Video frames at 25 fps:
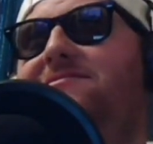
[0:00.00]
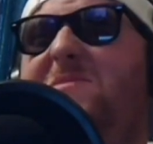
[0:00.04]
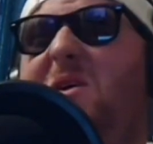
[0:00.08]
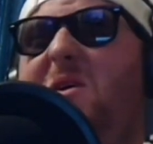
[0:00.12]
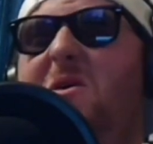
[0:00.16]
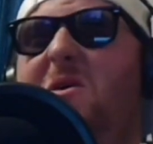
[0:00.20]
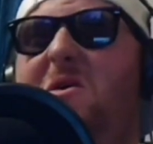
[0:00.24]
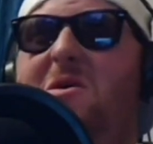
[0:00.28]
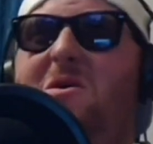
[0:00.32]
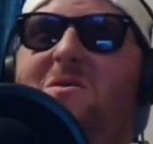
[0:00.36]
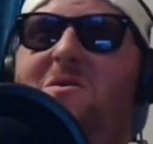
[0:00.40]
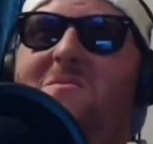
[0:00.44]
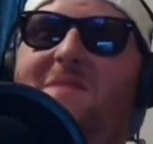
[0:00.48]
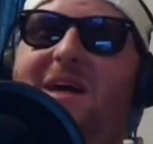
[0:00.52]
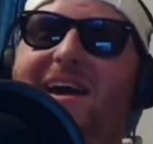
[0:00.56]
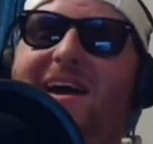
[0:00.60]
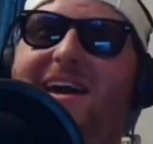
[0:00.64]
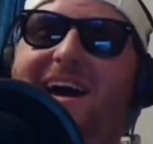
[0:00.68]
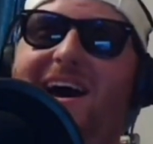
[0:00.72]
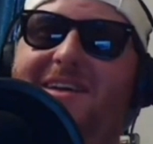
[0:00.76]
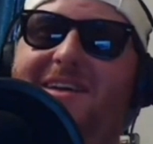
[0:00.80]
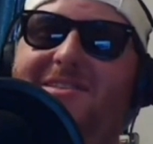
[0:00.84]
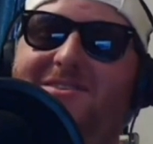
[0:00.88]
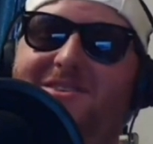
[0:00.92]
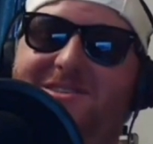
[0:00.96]
Oh my
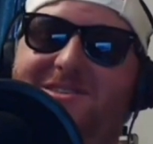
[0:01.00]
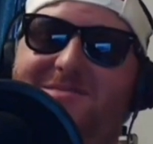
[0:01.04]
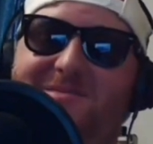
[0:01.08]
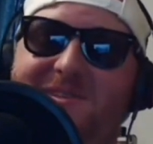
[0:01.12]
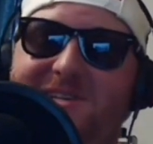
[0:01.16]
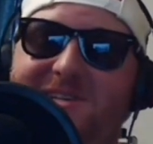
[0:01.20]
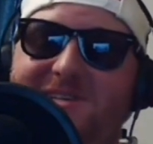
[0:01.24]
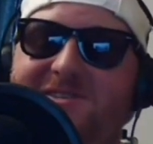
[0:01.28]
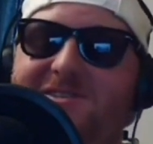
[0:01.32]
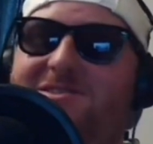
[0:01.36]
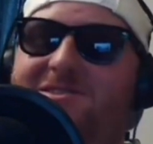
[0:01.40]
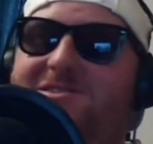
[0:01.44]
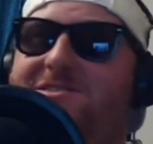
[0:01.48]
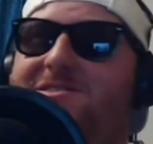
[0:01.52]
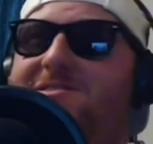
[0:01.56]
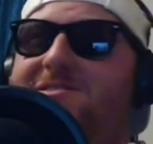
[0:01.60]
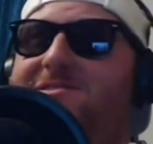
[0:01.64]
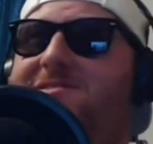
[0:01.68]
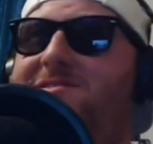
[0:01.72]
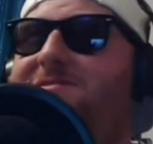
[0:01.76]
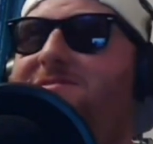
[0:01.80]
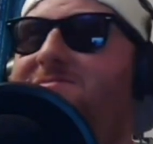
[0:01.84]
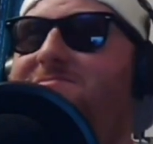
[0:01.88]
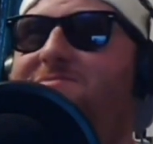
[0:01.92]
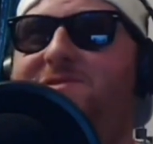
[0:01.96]
god, those missiles,
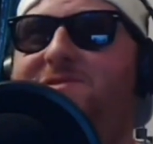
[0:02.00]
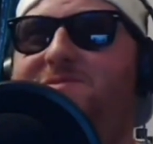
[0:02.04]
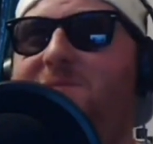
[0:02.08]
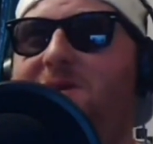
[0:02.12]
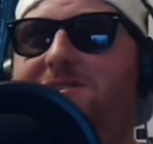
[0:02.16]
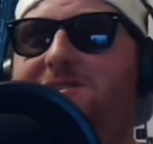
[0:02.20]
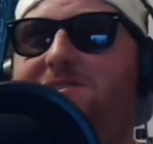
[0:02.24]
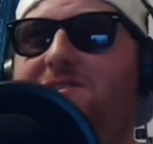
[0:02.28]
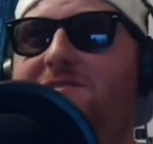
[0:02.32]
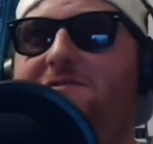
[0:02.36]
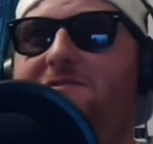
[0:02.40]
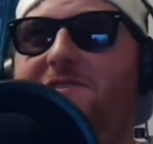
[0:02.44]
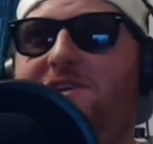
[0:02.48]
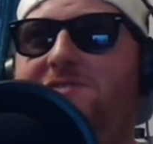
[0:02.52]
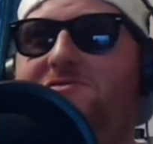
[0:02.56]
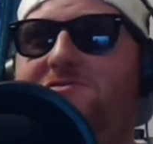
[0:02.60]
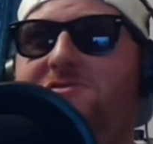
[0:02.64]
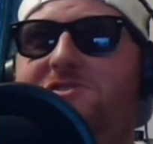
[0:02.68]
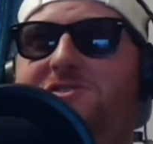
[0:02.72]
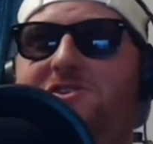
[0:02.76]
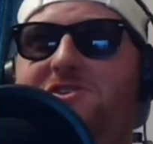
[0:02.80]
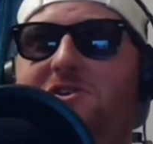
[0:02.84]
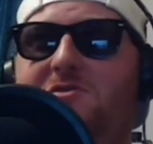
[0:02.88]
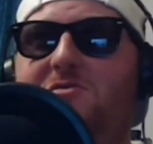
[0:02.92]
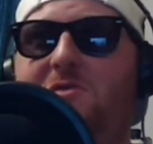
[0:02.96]
special effects were
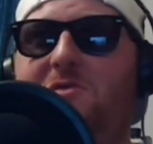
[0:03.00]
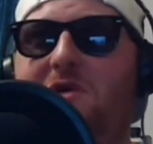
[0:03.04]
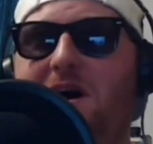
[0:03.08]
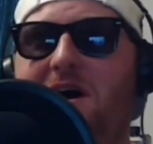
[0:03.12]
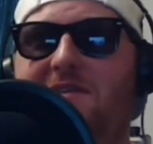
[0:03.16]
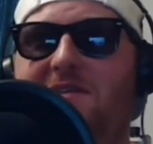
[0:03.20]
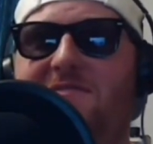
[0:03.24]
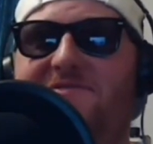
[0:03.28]
so rough.